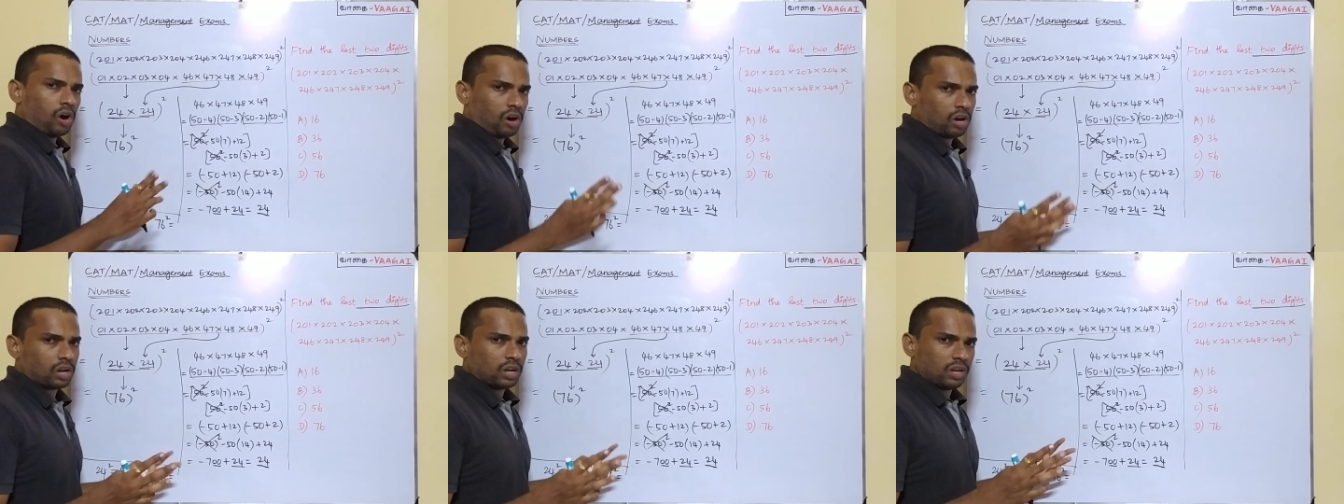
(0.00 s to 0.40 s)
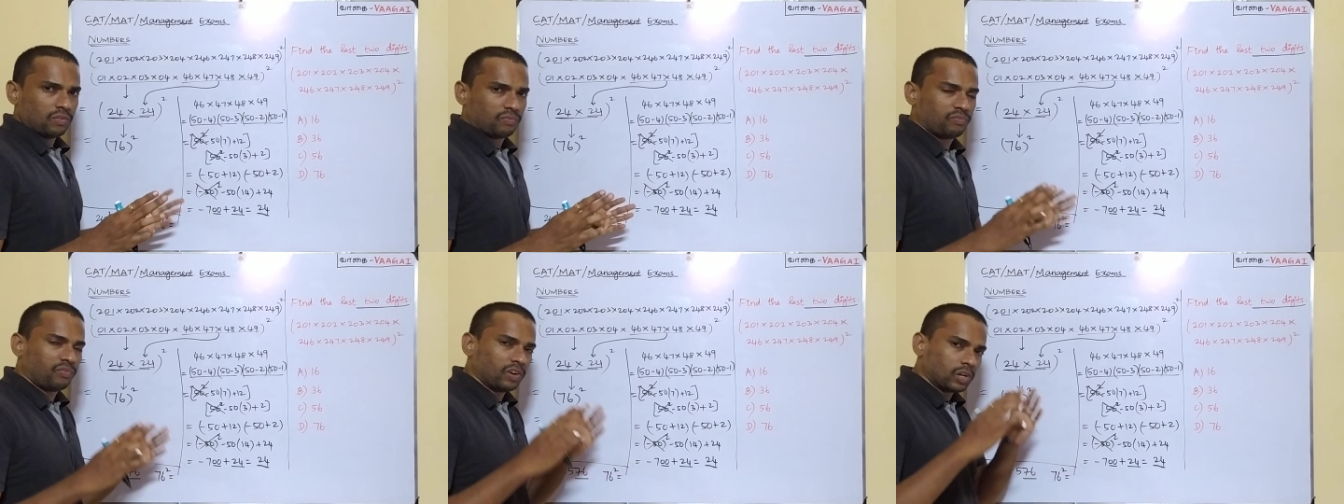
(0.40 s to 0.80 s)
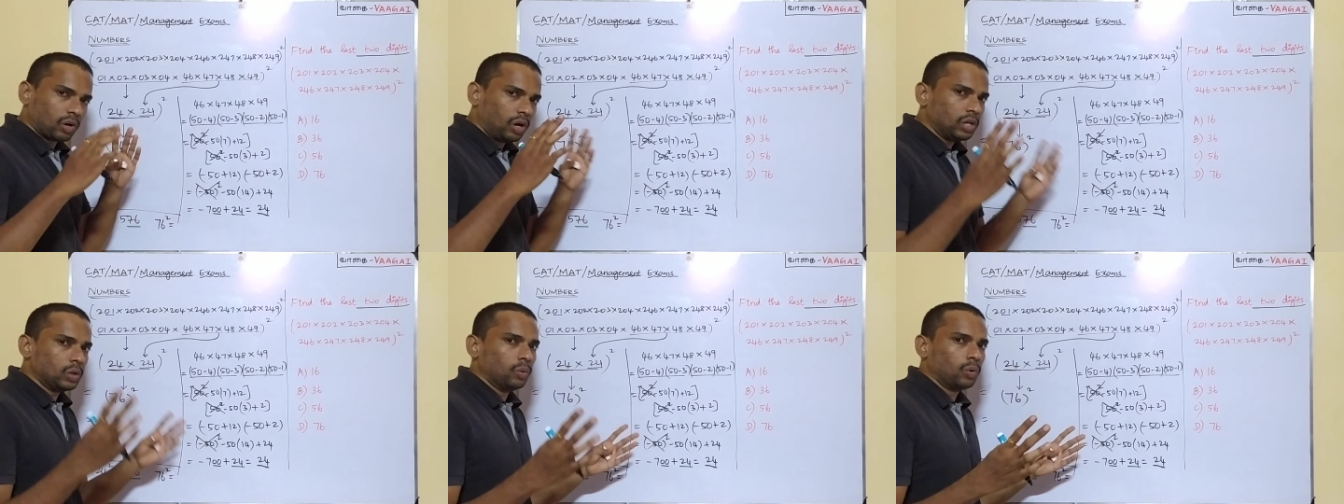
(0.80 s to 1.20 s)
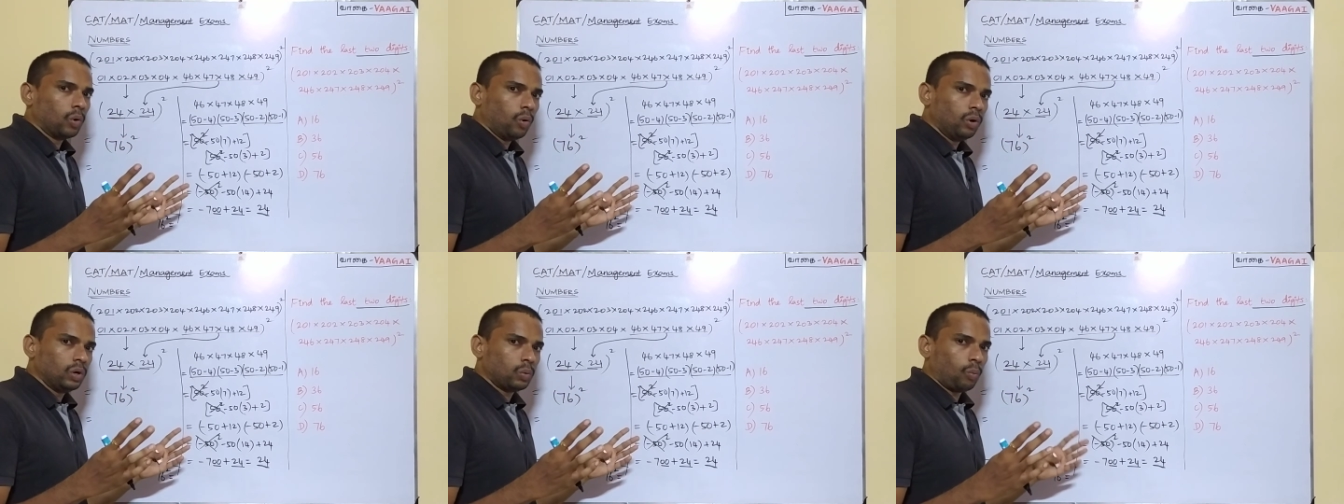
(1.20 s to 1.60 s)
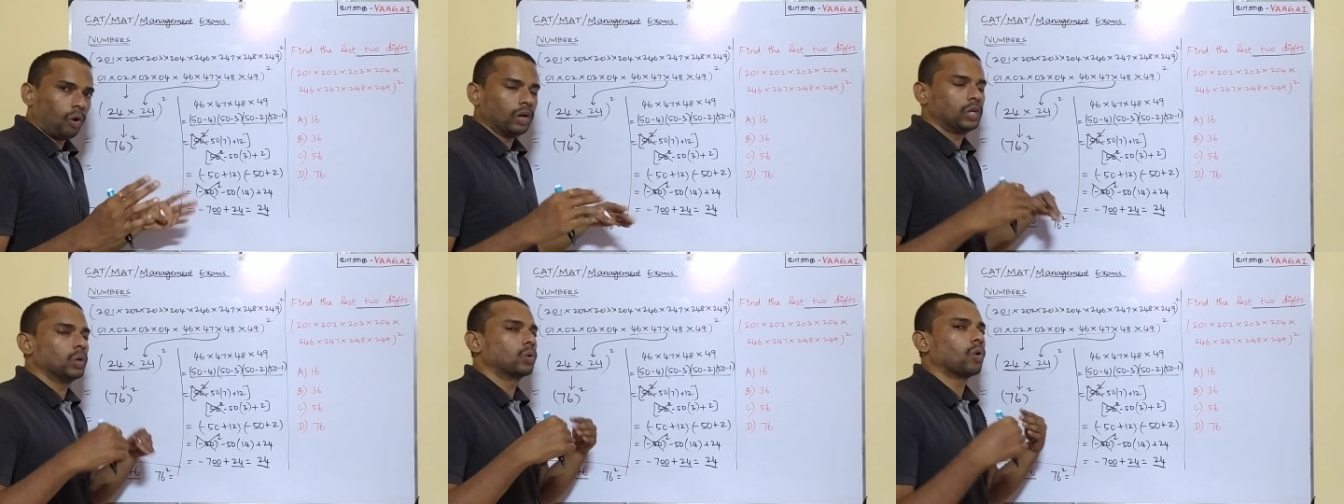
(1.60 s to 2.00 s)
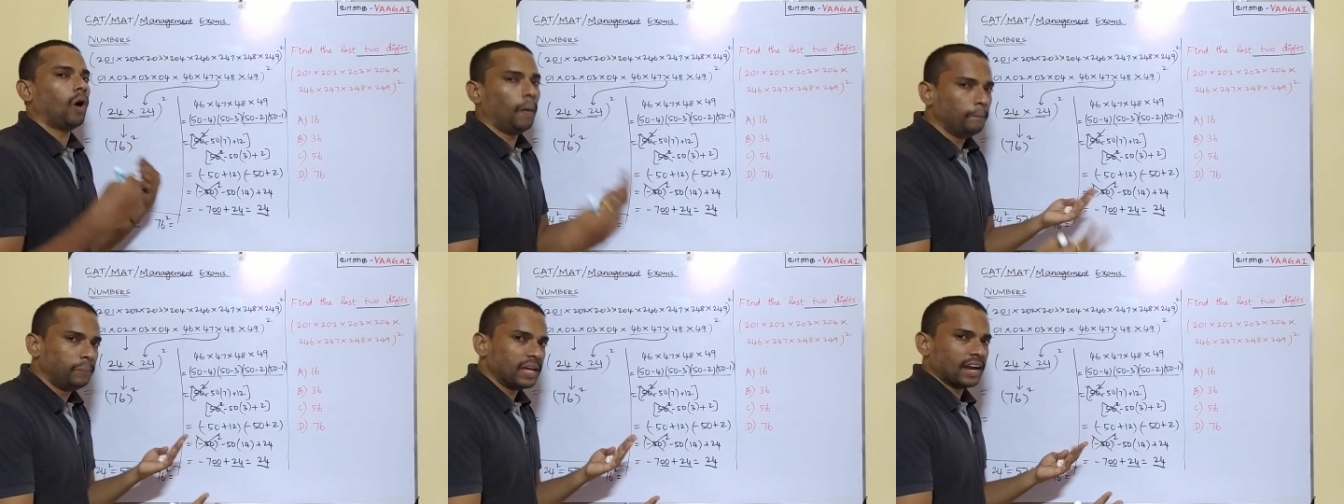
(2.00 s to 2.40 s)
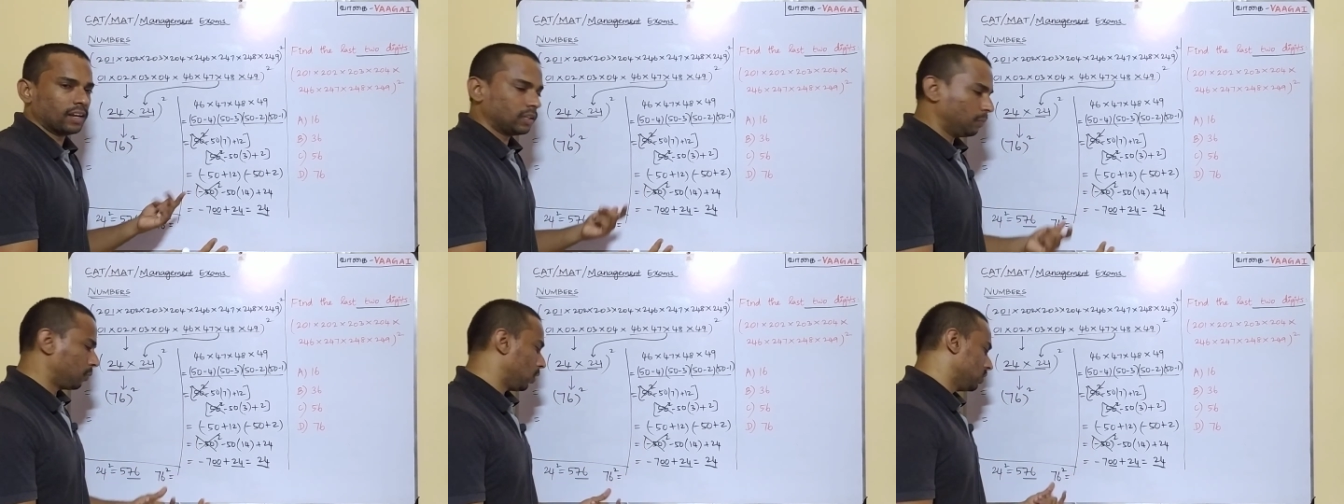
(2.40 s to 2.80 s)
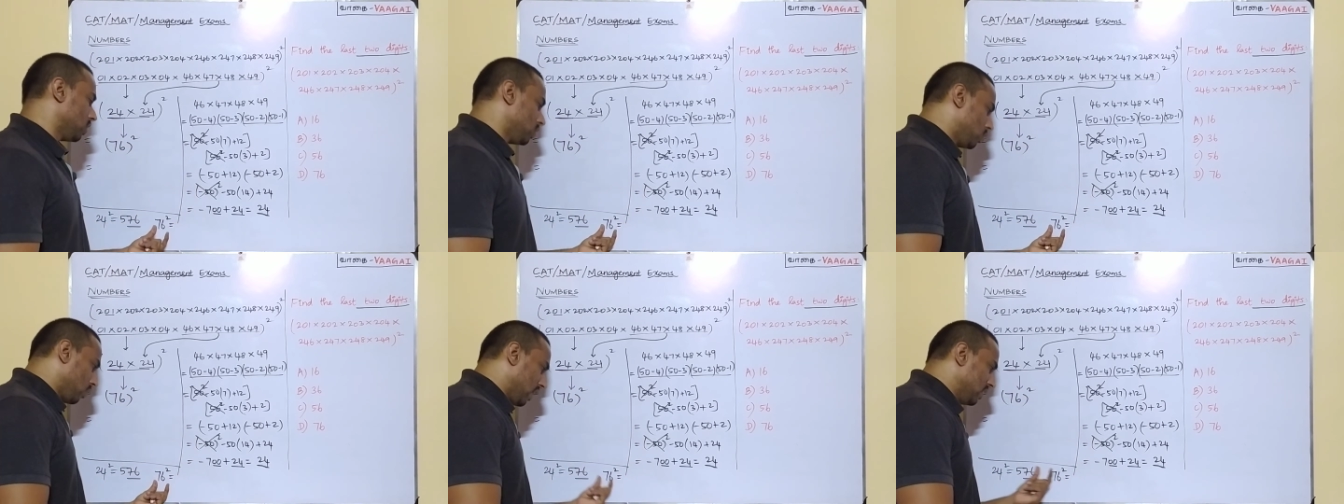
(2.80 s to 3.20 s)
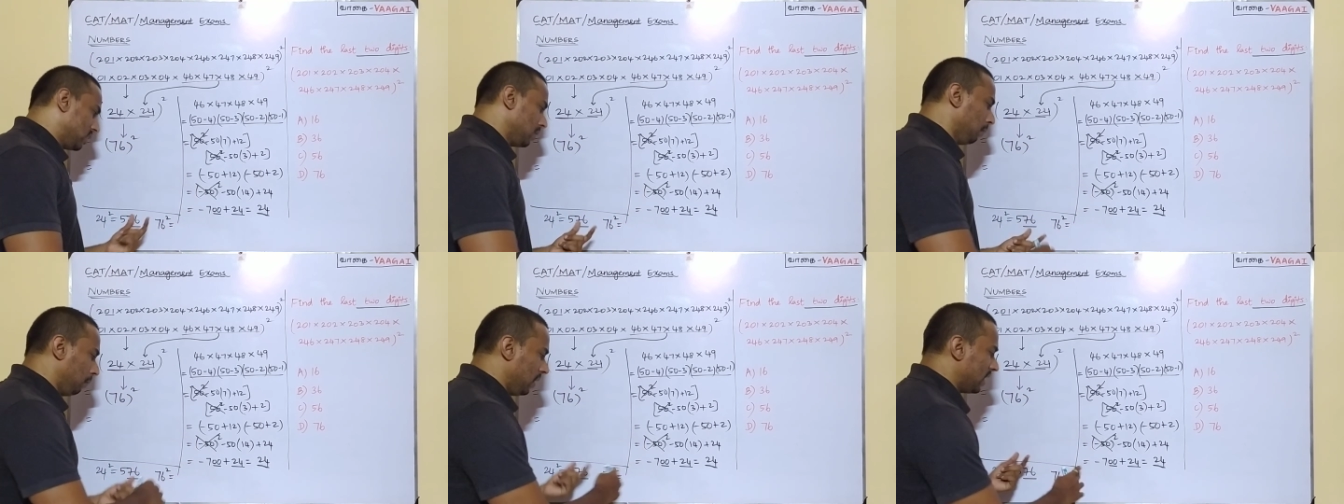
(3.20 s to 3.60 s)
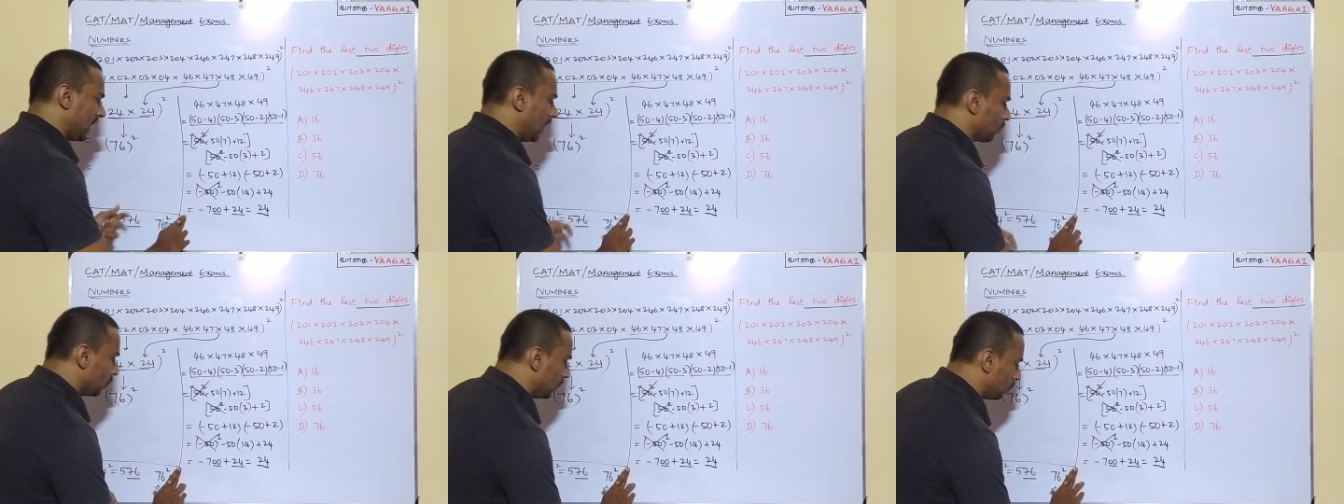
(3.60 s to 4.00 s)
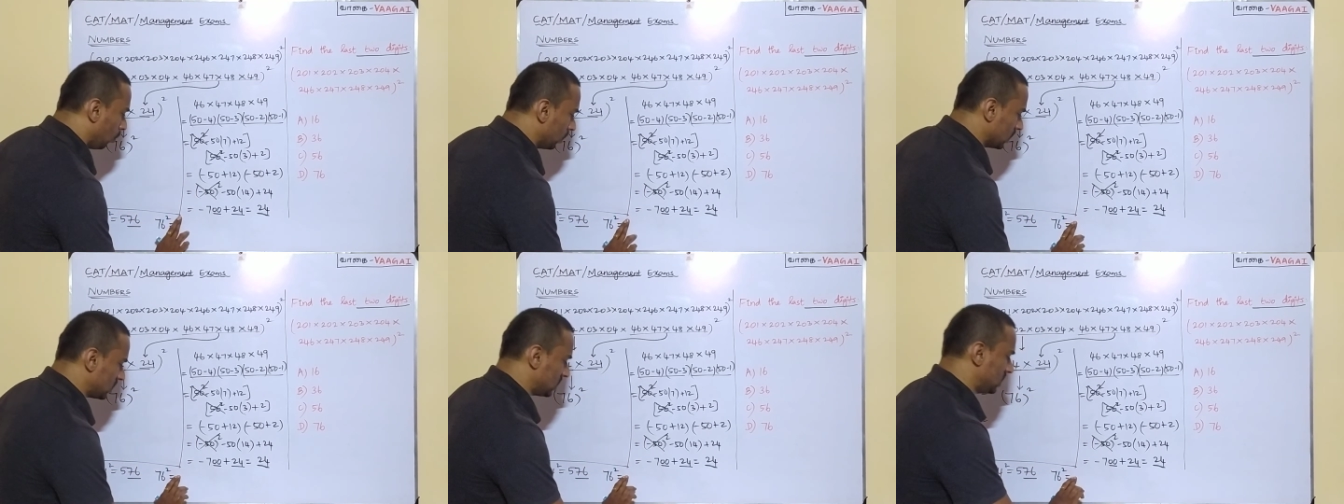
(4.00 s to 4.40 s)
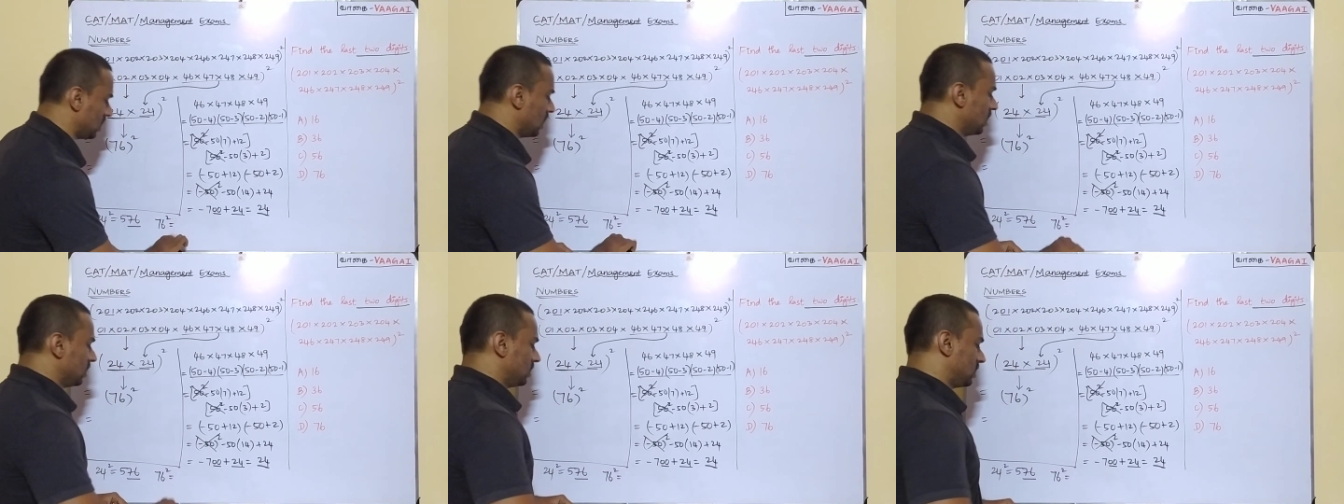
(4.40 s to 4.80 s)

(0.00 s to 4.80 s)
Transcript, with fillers: or if at all you don't want to complicate the process you can simply calculate what is